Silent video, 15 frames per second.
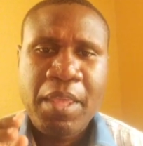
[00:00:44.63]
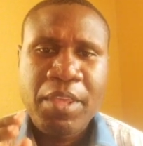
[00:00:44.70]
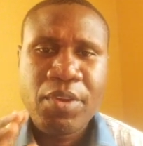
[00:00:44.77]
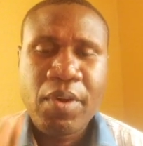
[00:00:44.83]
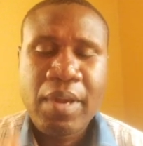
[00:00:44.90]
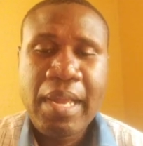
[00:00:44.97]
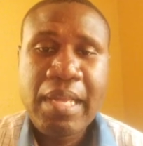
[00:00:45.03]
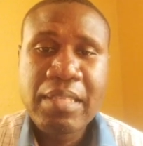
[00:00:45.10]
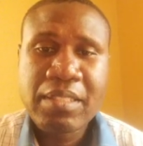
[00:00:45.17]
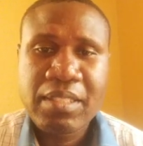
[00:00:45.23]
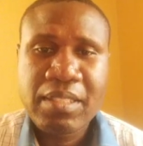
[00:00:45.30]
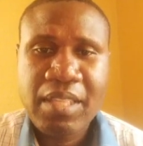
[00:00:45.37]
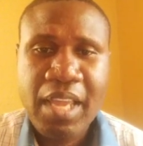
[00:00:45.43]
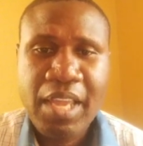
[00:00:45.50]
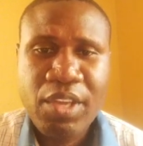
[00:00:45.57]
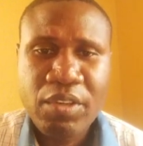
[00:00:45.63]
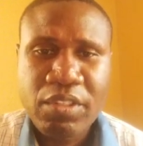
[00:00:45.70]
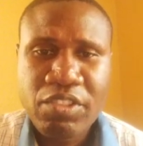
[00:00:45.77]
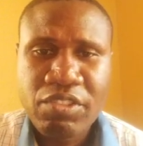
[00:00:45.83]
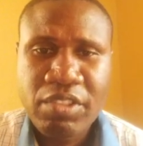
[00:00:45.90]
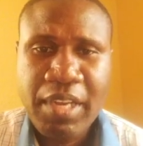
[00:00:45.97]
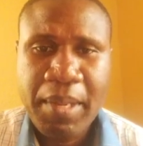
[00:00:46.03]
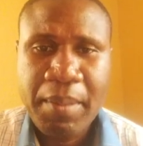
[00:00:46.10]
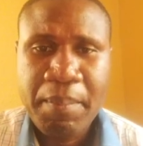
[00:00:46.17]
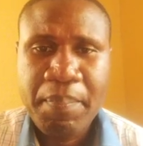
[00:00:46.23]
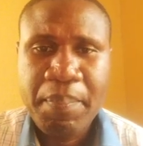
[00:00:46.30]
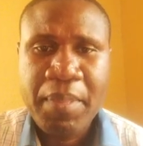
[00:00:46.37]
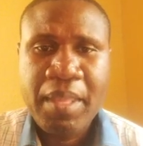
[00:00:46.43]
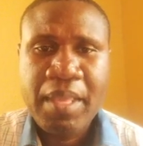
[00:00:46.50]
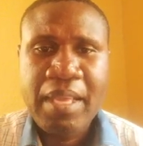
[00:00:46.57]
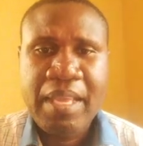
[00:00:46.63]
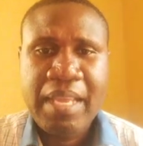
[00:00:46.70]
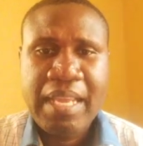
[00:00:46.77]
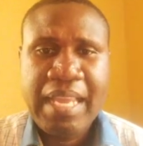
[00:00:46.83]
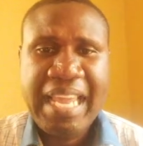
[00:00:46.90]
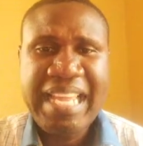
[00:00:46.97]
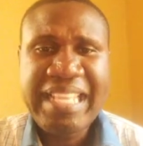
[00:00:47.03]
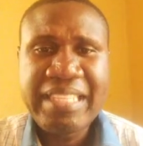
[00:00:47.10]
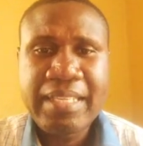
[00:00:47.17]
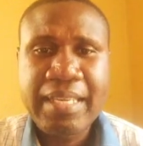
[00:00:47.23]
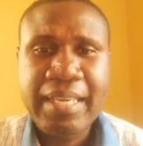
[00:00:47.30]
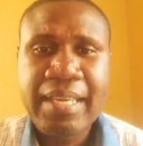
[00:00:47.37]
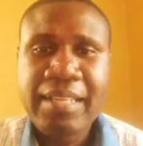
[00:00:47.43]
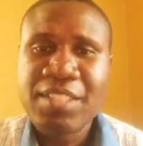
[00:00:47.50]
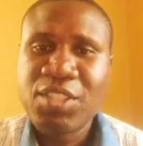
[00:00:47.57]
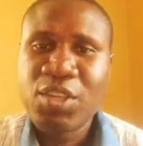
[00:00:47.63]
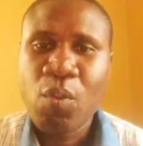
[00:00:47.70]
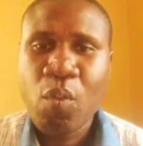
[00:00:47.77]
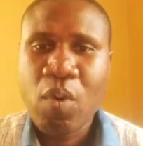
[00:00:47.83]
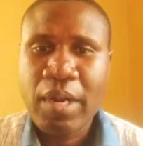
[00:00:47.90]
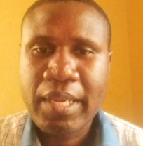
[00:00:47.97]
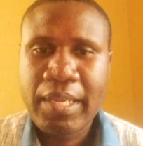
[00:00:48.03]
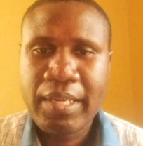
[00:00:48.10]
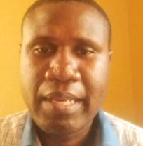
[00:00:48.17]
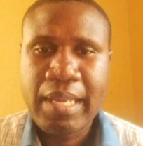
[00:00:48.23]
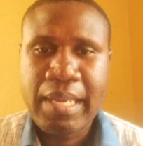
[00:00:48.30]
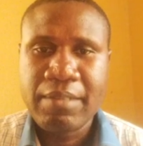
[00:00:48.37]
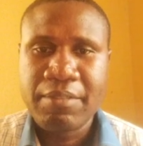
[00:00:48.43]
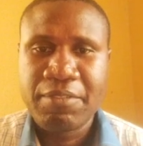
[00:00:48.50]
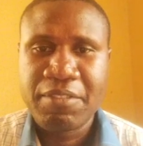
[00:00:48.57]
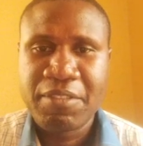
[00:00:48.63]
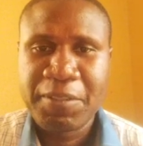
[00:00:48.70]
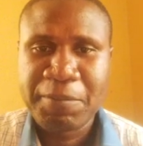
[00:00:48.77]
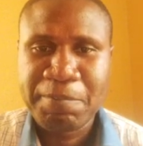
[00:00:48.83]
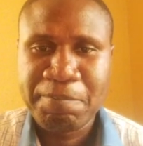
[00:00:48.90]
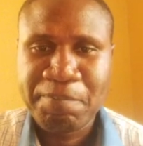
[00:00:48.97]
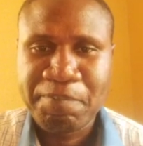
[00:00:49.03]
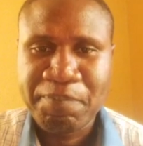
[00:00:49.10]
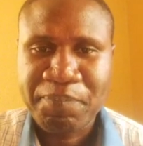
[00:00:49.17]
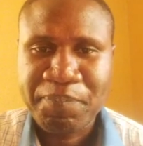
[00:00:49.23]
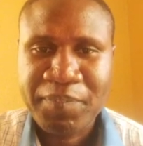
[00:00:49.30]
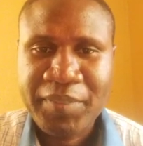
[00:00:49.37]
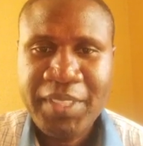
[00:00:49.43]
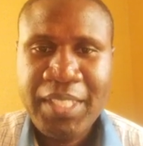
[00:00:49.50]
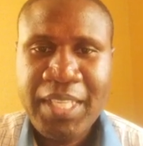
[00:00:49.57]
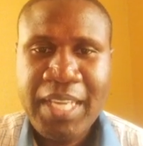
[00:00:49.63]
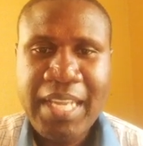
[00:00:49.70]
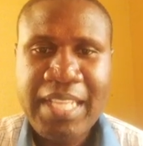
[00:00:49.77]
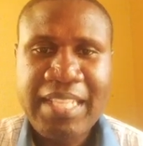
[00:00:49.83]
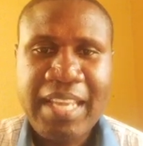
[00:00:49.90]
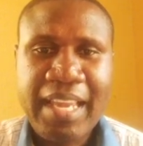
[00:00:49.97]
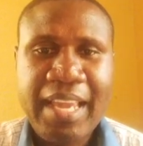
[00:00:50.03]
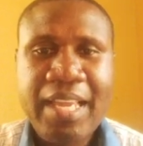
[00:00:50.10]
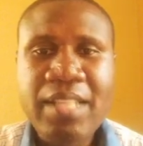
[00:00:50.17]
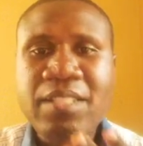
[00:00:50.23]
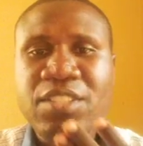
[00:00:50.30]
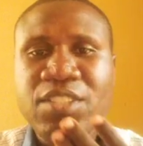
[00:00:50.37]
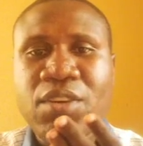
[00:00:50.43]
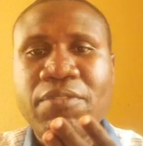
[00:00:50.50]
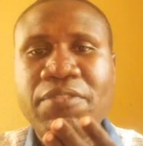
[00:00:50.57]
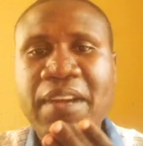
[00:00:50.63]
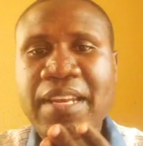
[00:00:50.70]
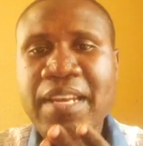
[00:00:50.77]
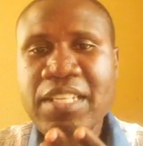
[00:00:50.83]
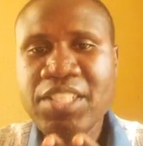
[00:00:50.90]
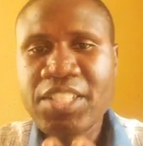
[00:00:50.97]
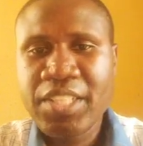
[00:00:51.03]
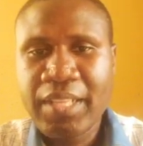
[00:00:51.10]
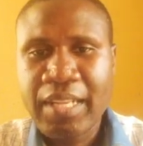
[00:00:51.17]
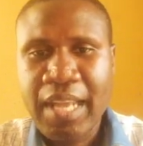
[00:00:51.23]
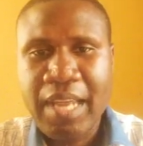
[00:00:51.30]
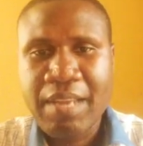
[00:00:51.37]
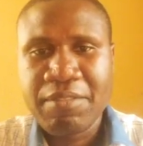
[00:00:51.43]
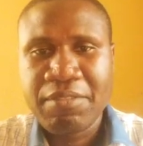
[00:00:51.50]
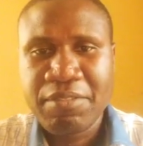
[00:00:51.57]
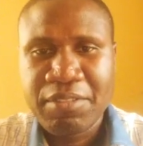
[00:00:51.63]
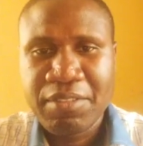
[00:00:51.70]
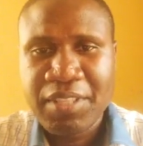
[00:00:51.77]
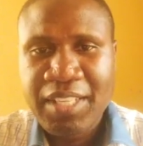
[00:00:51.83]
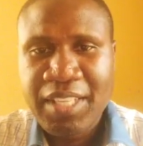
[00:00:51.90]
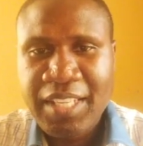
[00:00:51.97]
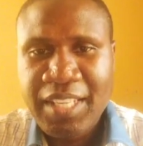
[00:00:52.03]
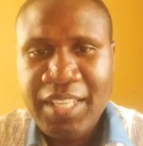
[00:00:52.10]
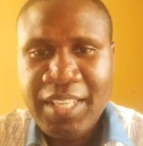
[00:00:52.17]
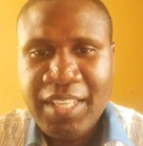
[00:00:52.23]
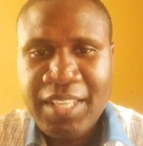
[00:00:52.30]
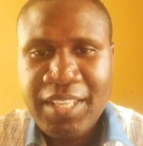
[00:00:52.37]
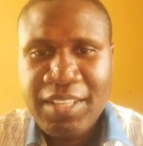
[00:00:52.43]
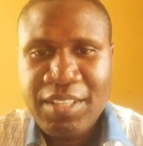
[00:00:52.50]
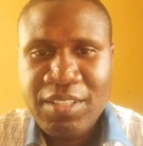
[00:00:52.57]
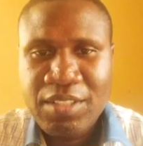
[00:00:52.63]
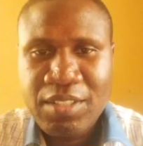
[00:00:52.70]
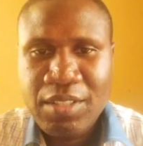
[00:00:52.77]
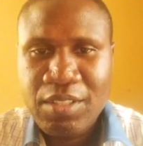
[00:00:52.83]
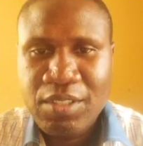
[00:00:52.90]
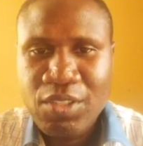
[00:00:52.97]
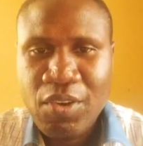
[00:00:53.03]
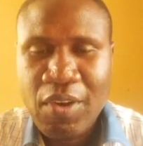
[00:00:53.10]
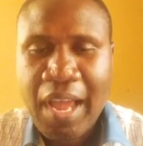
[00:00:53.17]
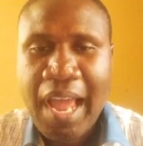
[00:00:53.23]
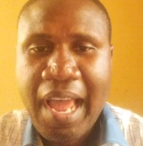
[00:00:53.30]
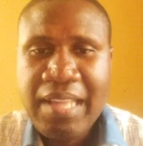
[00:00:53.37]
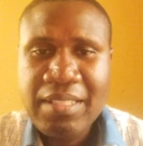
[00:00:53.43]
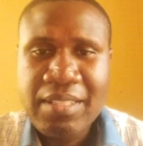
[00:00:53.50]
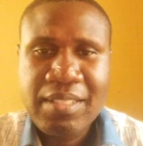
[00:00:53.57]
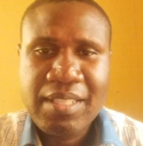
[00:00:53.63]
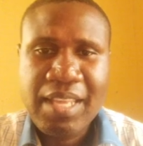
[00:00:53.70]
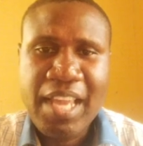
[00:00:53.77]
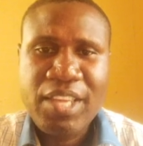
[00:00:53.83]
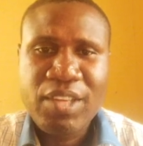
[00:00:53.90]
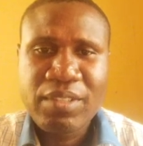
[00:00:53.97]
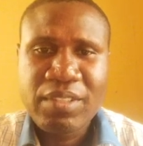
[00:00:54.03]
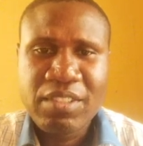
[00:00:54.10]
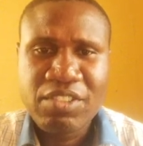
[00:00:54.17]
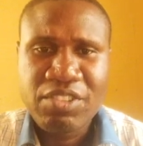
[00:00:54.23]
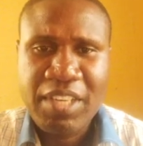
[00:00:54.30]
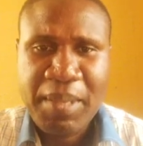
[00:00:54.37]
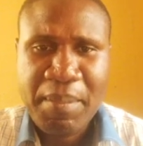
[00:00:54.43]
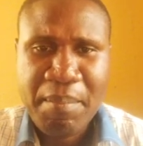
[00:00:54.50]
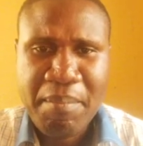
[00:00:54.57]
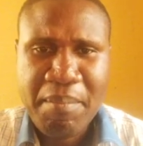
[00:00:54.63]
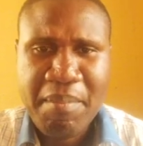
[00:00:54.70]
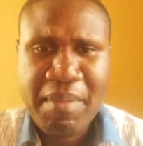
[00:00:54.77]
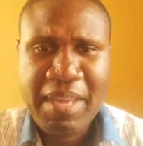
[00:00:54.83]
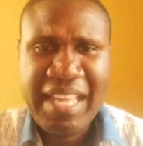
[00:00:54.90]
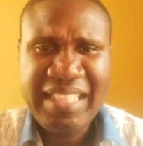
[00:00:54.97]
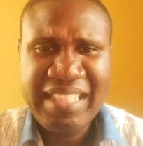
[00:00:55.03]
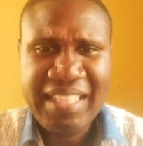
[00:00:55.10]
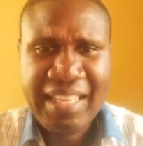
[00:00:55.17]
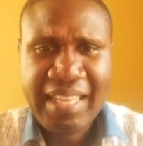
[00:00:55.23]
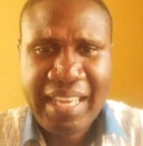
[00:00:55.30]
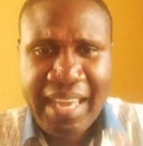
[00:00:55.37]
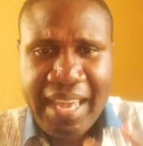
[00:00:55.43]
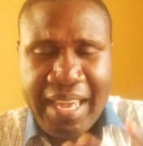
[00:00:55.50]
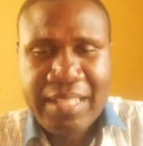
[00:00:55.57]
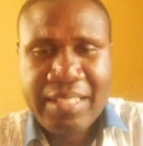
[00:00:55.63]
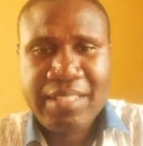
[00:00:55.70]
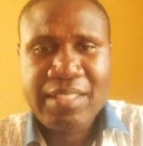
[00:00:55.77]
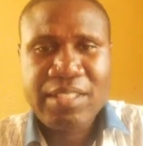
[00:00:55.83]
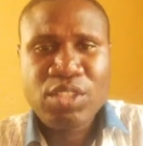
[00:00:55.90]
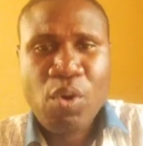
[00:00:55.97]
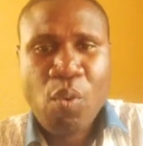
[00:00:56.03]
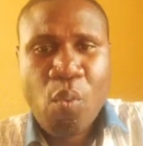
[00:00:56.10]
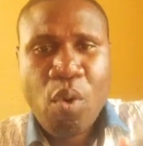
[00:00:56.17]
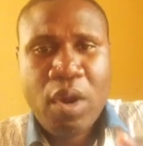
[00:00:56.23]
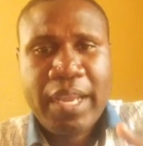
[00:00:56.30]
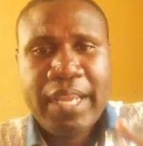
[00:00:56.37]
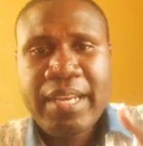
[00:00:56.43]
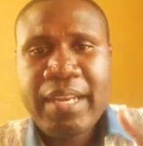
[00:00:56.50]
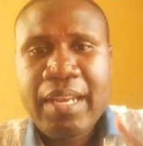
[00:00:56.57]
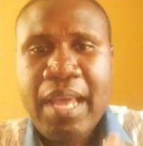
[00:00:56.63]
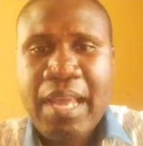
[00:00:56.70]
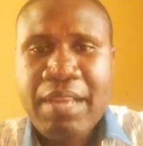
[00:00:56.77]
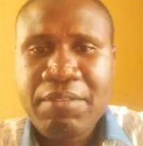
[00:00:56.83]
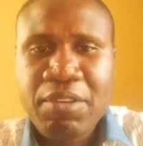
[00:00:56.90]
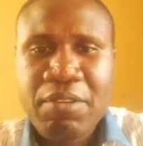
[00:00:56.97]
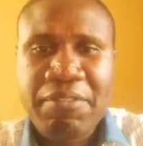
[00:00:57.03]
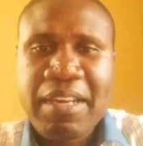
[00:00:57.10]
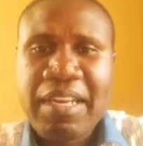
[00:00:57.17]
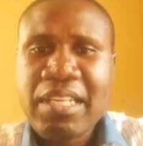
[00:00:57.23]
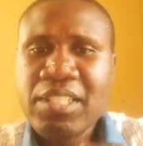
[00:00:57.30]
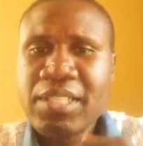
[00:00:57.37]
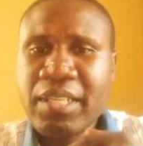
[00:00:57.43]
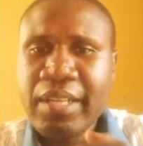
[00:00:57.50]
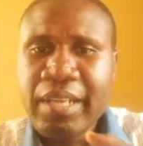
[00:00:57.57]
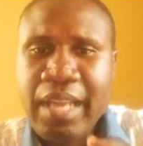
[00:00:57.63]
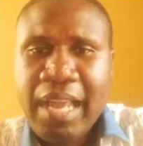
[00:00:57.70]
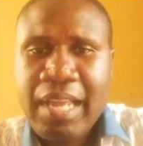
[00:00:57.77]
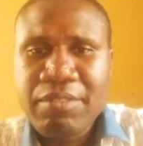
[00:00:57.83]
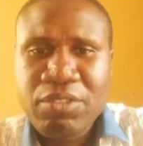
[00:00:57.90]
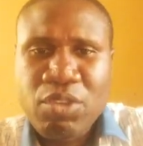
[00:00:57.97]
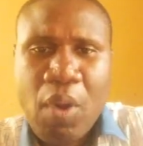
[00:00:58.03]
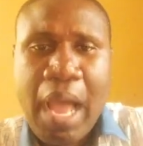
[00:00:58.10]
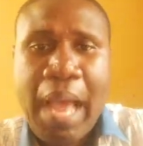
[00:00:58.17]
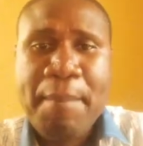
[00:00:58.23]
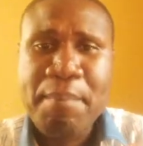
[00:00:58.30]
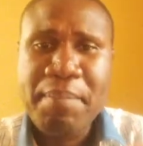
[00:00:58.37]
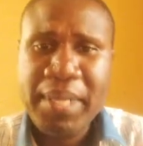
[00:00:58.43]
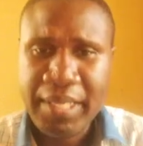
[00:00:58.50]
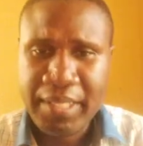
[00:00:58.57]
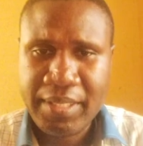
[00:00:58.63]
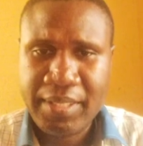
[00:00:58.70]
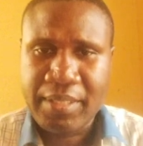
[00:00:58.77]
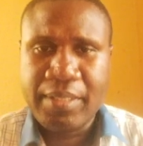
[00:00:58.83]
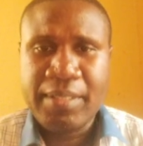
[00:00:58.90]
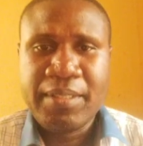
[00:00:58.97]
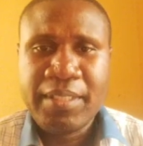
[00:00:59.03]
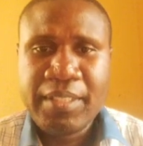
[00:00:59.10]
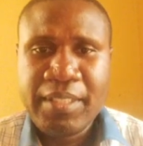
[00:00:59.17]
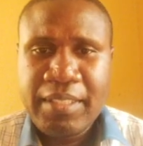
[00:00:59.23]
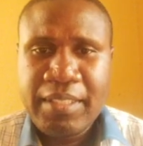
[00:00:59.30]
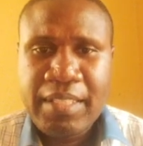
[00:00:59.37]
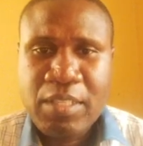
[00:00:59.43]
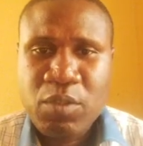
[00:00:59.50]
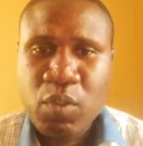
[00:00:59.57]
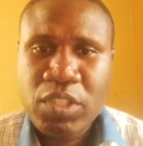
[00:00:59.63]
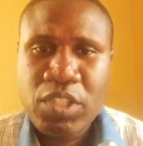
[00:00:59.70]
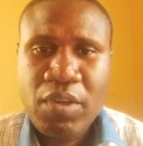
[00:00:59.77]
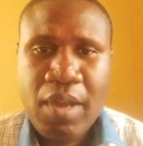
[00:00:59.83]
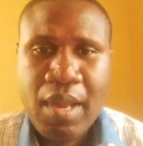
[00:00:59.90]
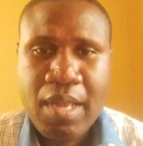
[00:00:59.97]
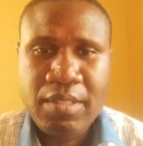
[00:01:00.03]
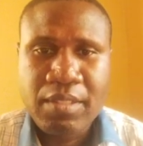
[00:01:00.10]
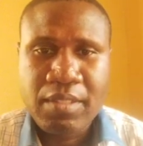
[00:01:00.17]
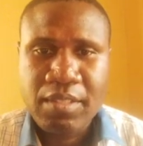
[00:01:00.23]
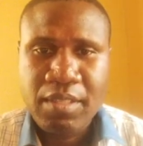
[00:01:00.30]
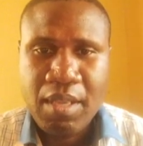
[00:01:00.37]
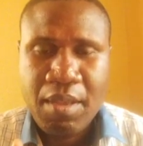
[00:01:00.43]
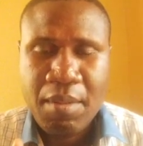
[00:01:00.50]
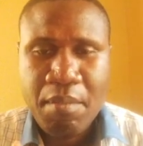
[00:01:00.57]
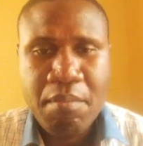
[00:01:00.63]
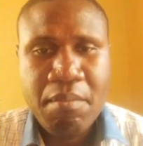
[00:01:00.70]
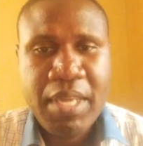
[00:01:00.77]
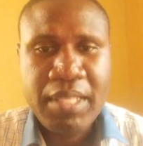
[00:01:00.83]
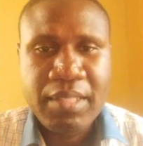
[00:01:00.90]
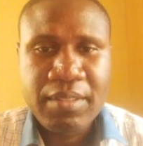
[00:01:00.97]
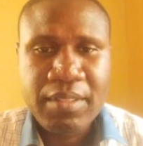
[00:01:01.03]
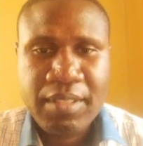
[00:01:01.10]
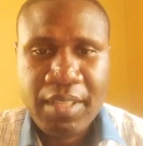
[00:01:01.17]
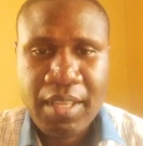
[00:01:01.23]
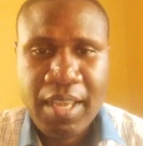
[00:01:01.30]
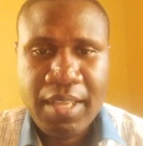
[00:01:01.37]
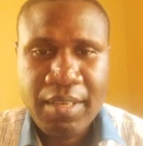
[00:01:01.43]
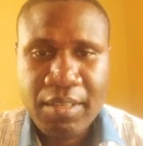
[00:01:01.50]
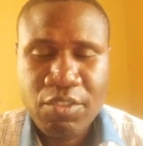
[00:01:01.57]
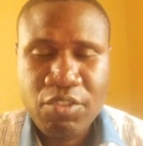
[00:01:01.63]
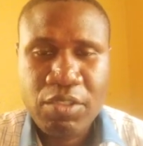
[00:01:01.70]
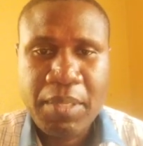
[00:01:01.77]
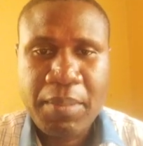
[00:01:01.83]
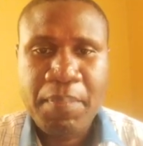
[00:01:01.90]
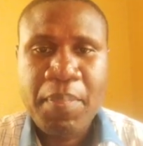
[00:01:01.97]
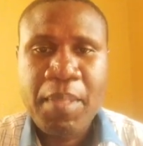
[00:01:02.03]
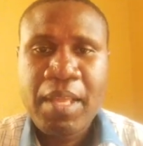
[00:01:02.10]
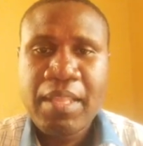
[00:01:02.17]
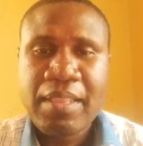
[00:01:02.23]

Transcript: Your hands in your dream indicate your working life, indicate your financial life. Your hands in your dream indicate your working life, your financial life, your ability. That's what your hands means in the dream.